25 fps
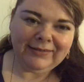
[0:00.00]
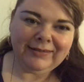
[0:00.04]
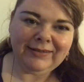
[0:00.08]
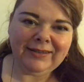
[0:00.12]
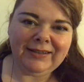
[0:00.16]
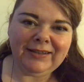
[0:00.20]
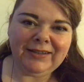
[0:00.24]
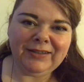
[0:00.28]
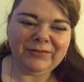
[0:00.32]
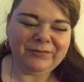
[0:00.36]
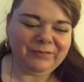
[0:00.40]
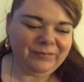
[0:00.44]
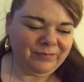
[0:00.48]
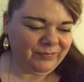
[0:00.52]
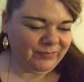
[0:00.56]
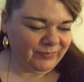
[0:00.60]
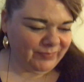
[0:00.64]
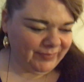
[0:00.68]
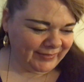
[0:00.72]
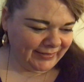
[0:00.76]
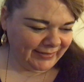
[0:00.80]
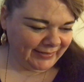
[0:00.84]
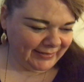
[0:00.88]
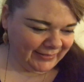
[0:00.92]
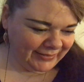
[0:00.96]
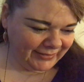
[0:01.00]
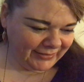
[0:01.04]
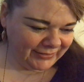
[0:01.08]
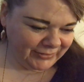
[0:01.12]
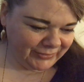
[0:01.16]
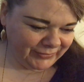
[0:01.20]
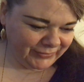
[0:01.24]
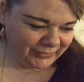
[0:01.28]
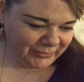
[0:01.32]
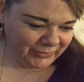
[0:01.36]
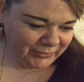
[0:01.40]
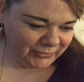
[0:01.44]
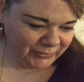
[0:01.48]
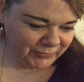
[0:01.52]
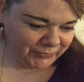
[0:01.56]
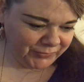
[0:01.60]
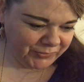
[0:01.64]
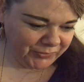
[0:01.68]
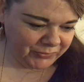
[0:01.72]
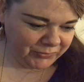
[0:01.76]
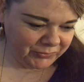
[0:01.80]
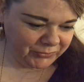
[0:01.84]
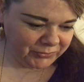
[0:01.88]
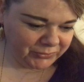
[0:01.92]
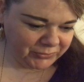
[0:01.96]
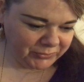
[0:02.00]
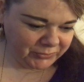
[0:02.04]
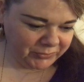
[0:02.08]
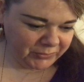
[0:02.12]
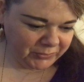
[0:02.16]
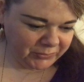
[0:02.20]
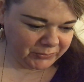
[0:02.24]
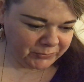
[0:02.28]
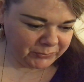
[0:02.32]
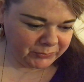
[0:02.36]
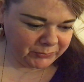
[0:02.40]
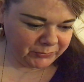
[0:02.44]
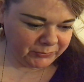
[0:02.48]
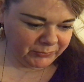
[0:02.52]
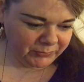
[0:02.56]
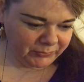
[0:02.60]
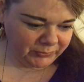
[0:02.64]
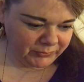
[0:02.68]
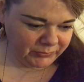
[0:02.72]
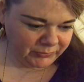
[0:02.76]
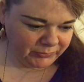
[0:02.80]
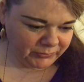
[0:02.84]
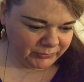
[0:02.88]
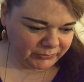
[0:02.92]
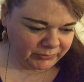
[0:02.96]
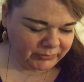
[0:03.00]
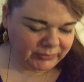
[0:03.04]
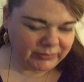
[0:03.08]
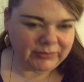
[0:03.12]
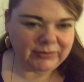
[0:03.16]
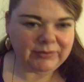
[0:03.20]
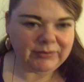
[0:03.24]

So for those of you who chose